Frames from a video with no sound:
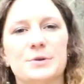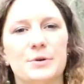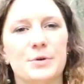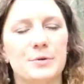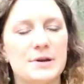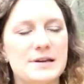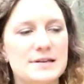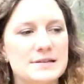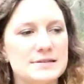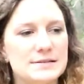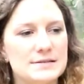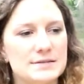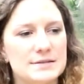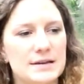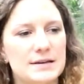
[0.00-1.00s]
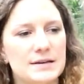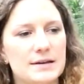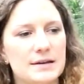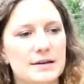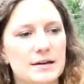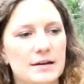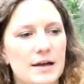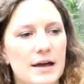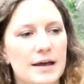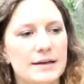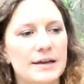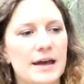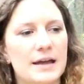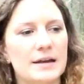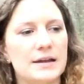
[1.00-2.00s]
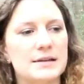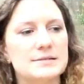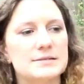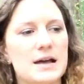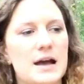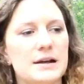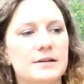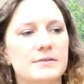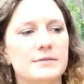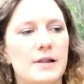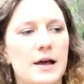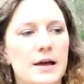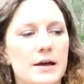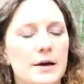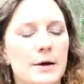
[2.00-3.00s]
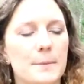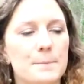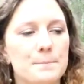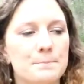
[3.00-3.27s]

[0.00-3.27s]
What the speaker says: degrees again is kind of like